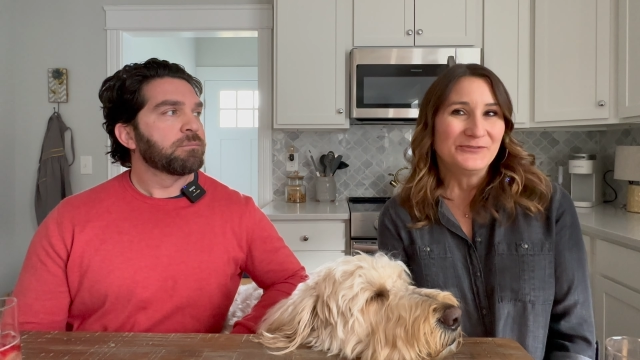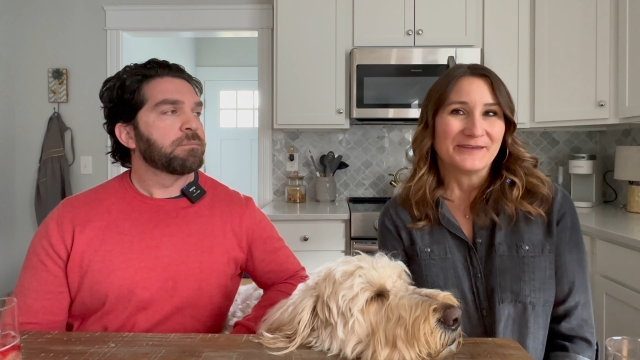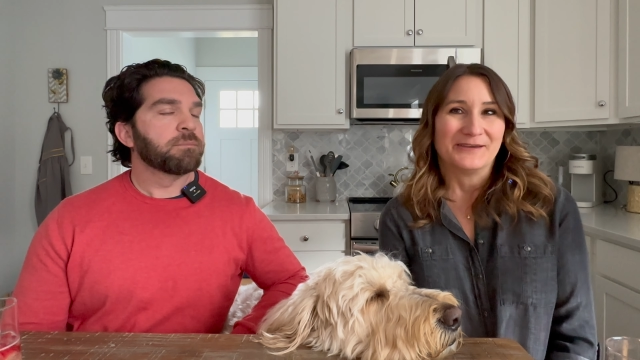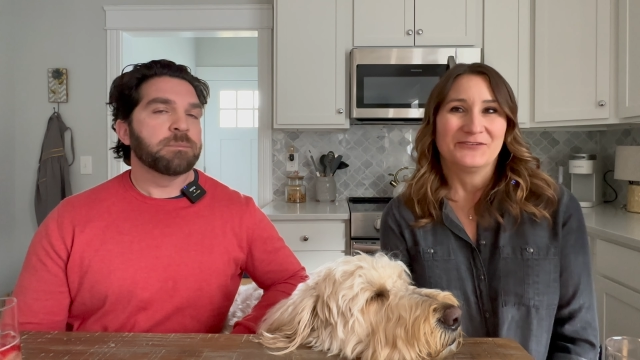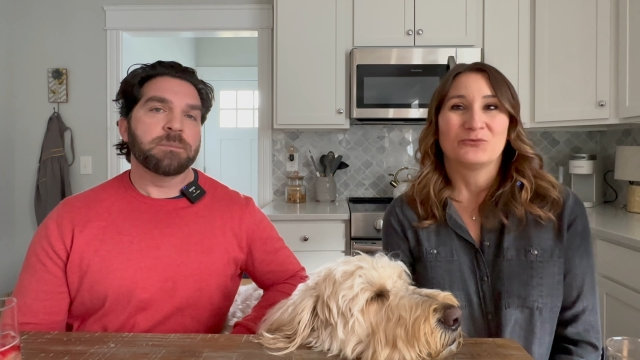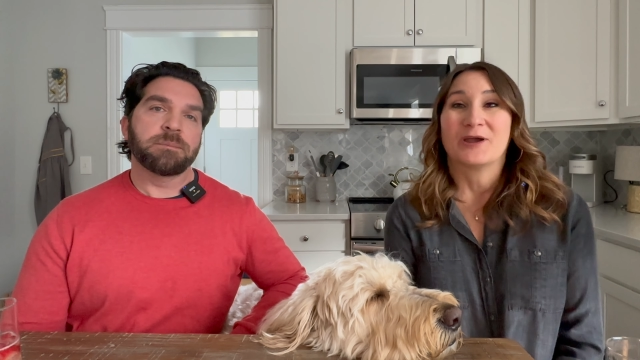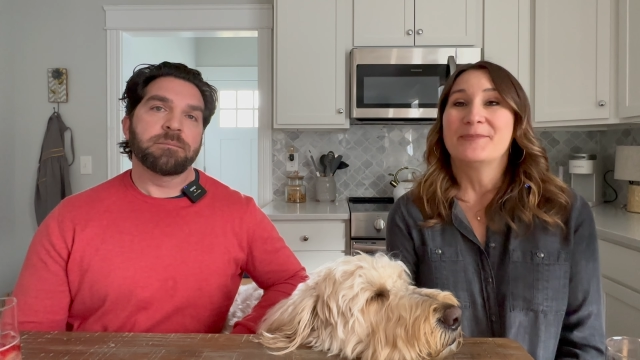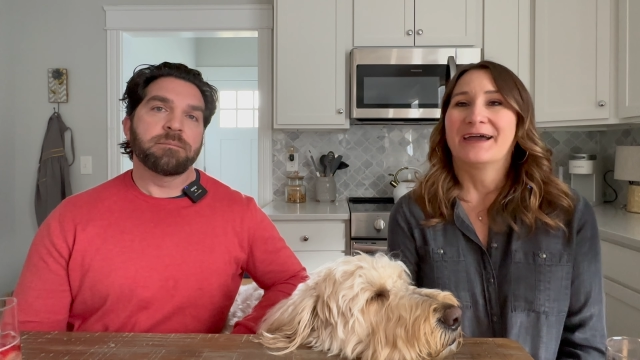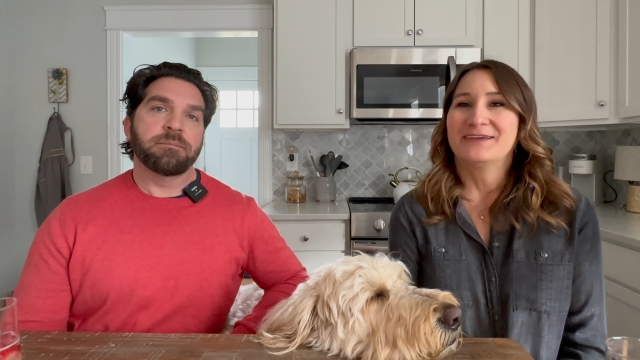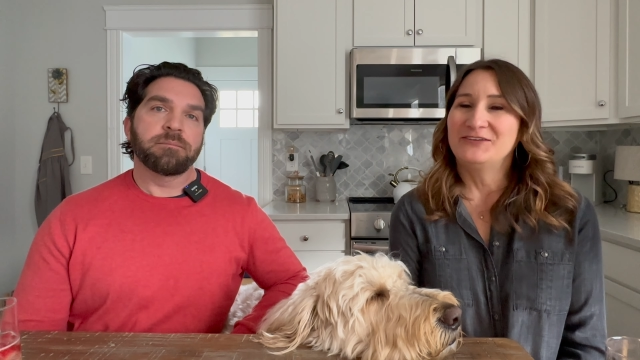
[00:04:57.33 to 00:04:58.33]
Speaker 1: this
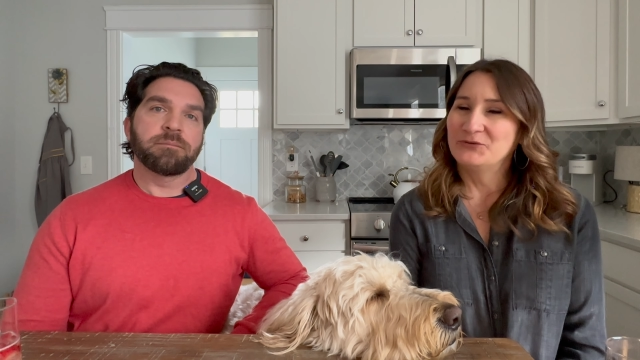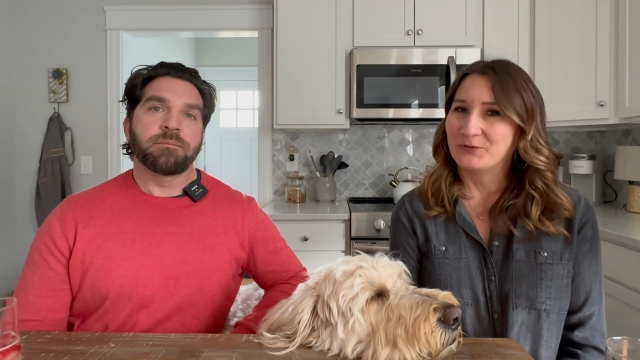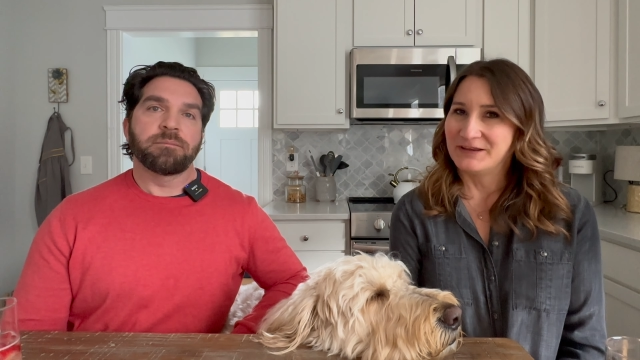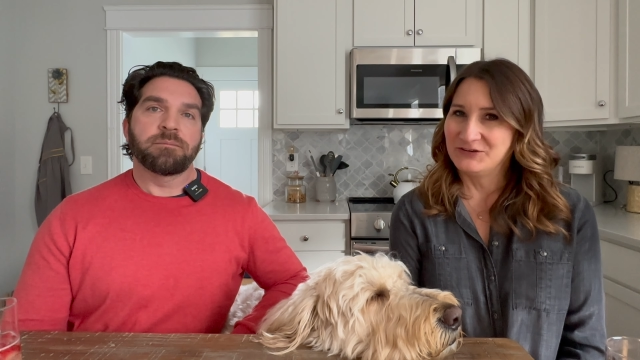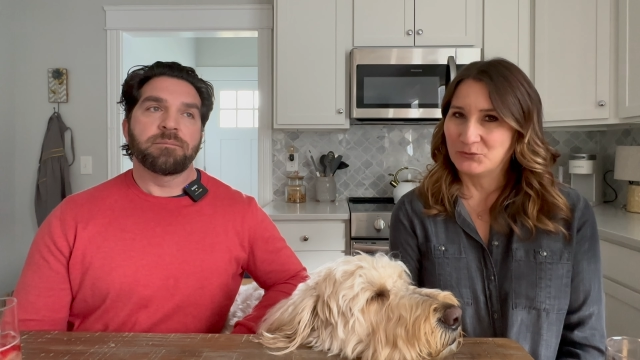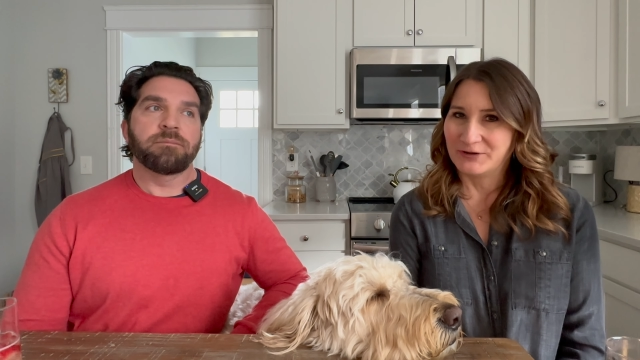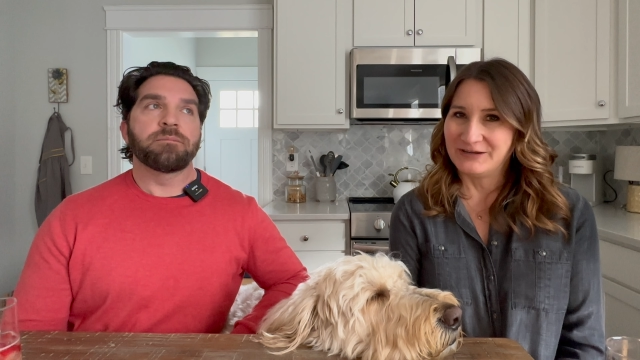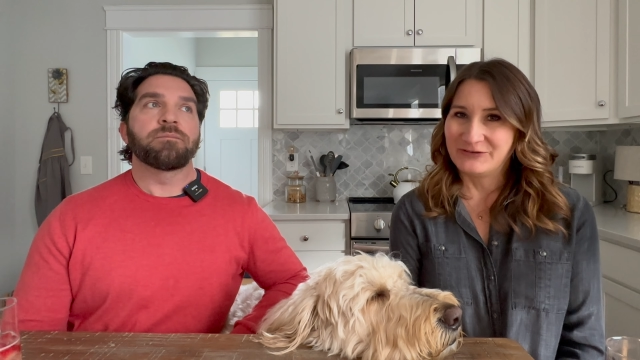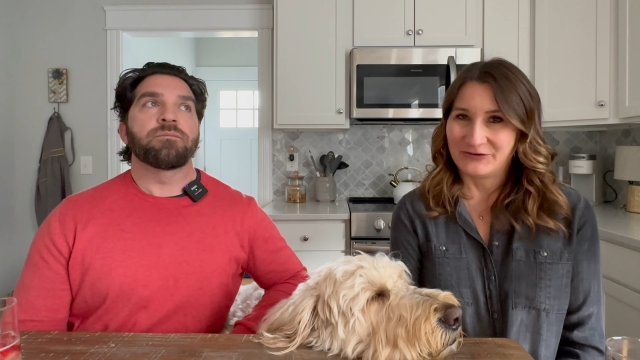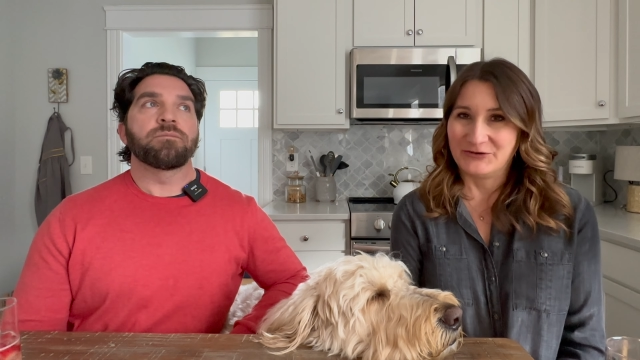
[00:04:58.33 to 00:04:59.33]
way back in
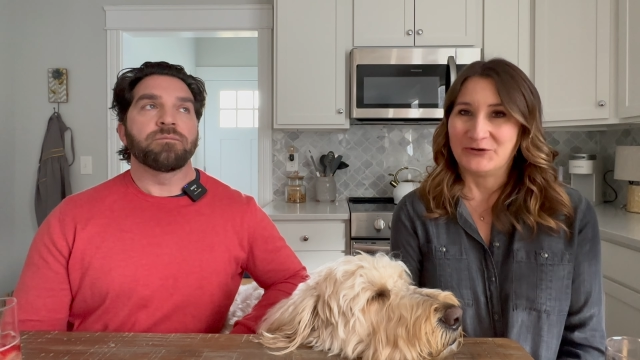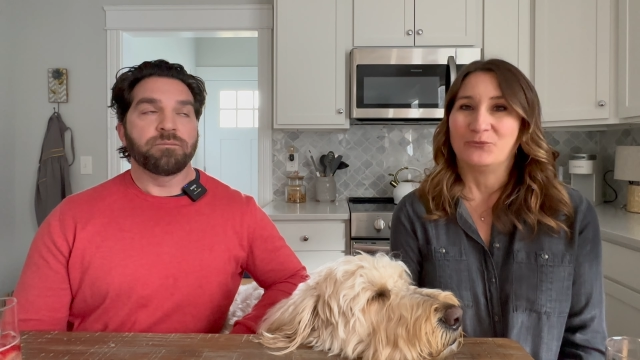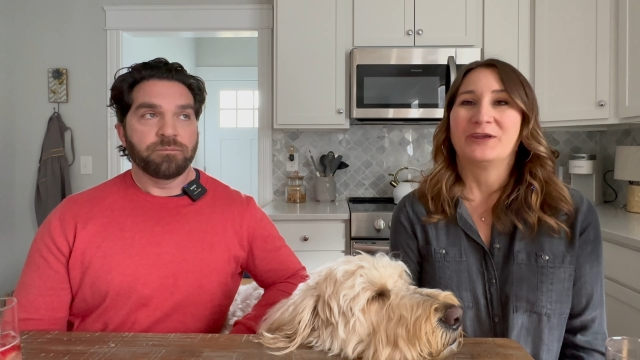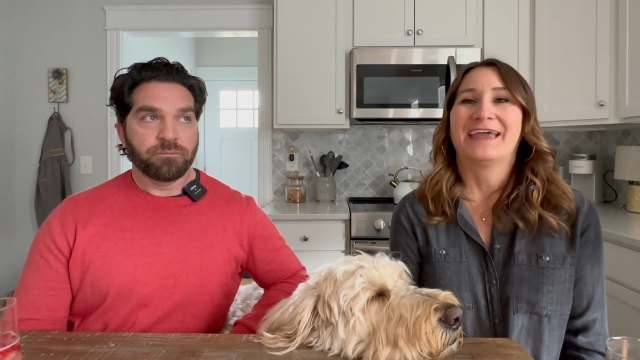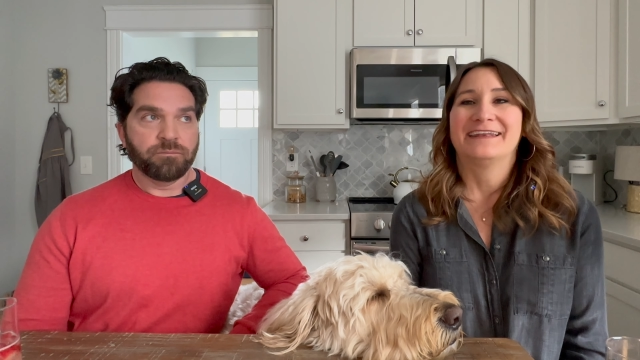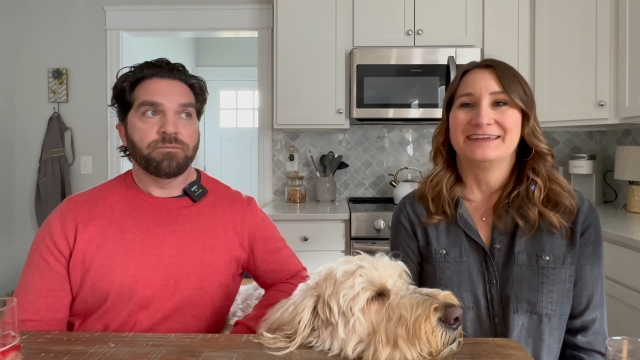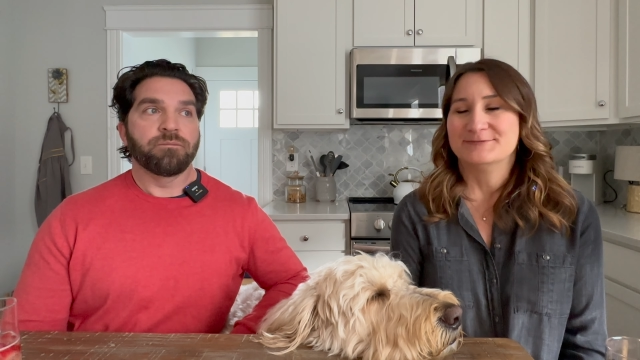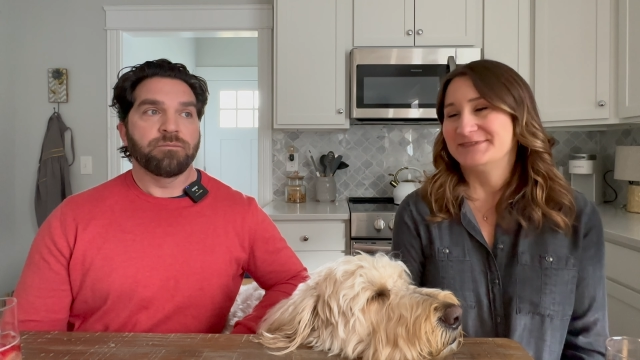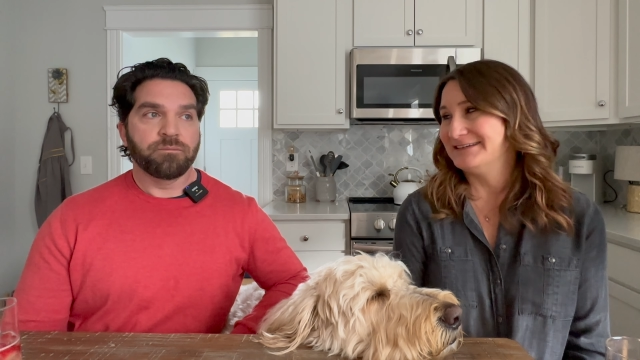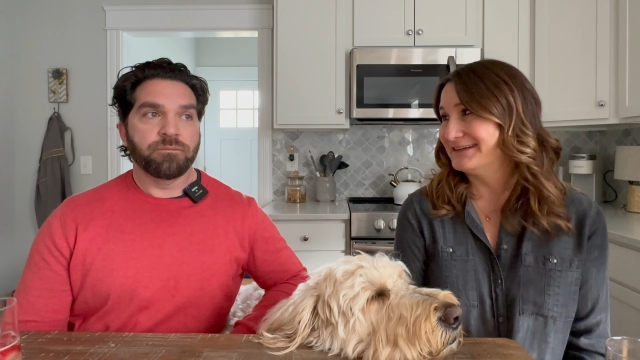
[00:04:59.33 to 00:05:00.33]
2022. We had
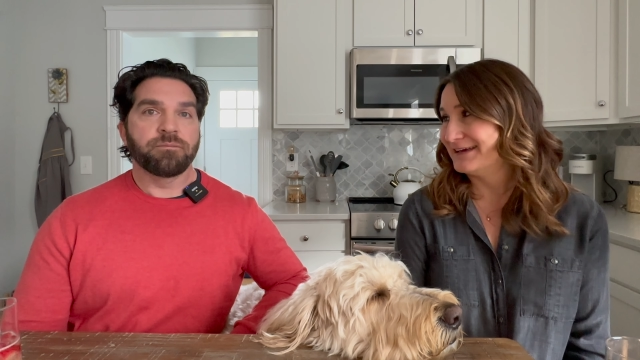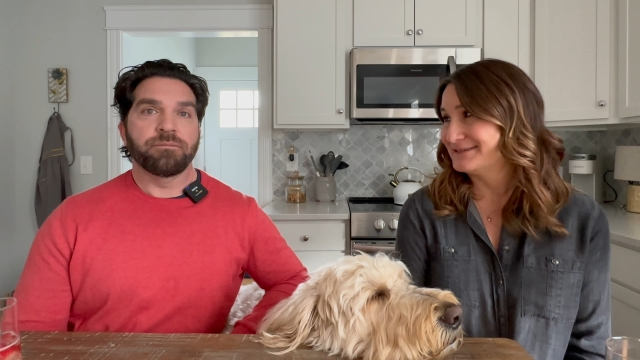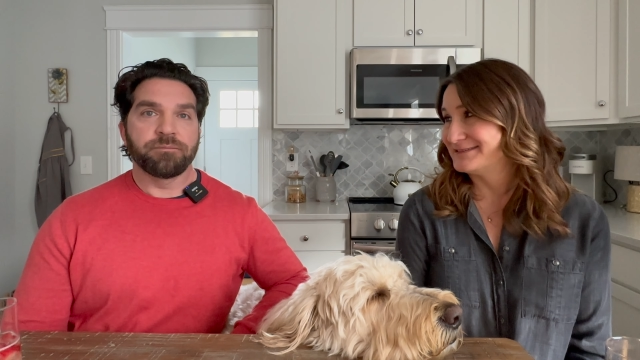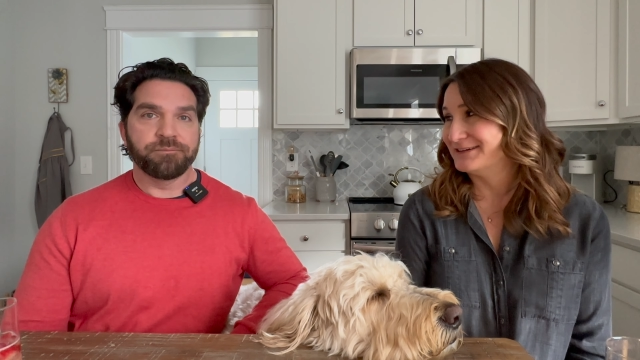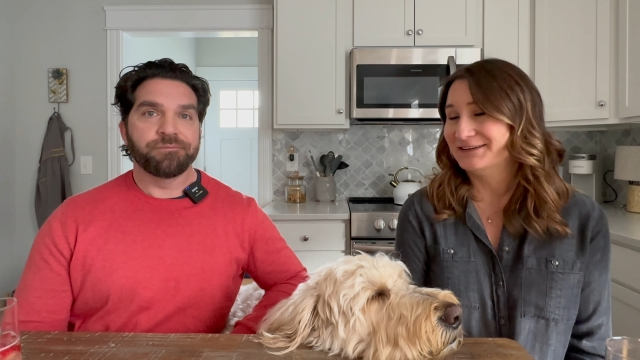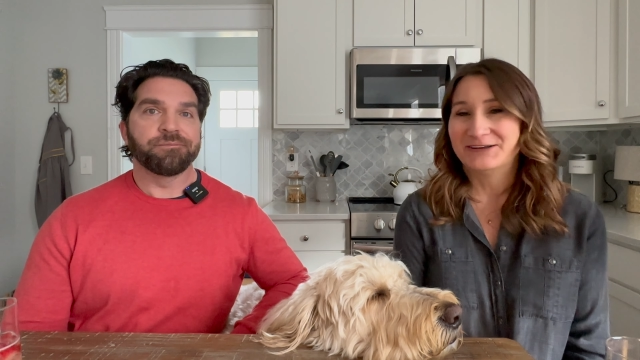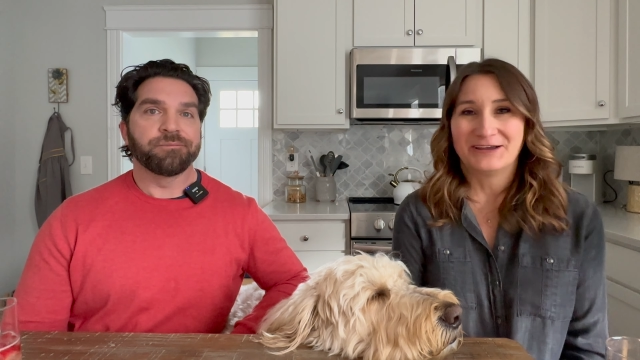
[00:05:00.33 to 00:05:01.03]
empty nested